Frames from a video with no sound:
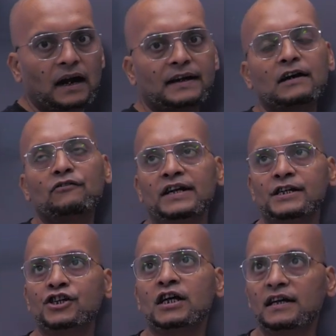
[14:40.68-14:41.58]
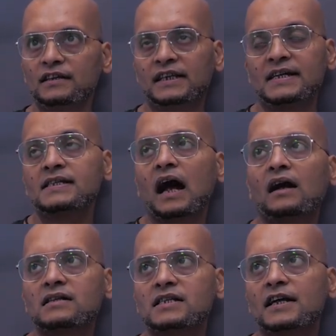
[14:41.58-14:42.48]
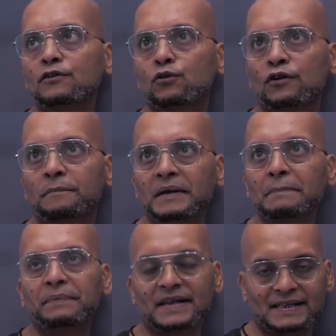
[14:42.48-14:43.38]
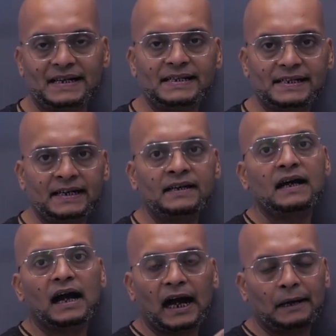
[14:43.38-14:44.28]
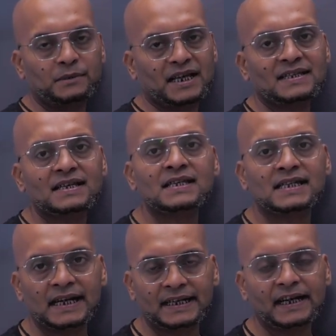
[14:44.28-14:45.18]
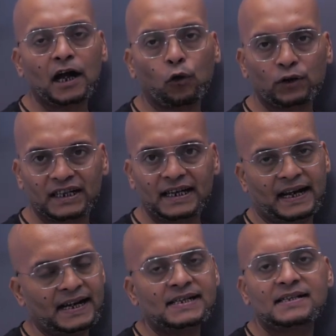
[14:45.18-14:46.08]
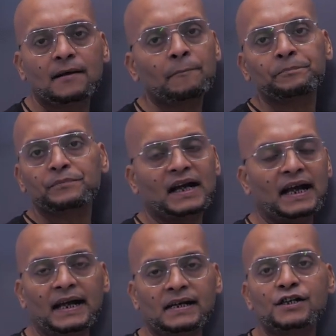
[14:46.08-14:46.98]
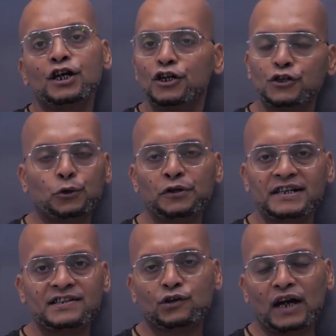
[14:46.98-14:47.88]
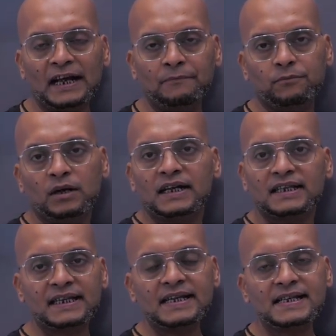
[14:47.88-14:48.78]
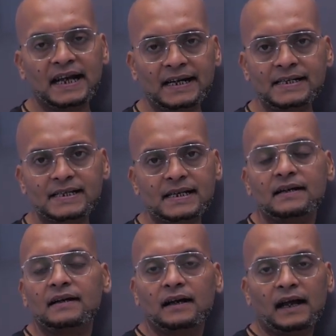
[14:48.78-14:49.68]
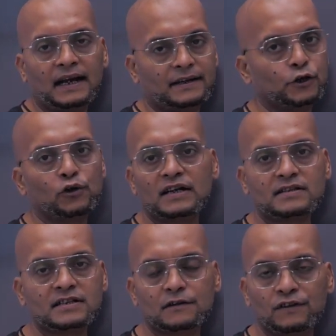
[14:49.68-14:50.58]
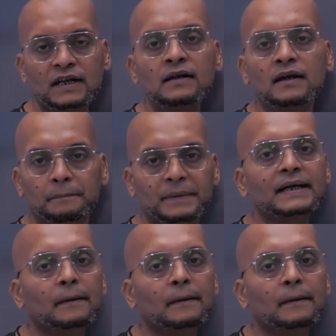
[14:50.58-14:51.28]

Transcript: under which this answer could be presented. I'm just stating out the heads and you could describe these heads and your answer will be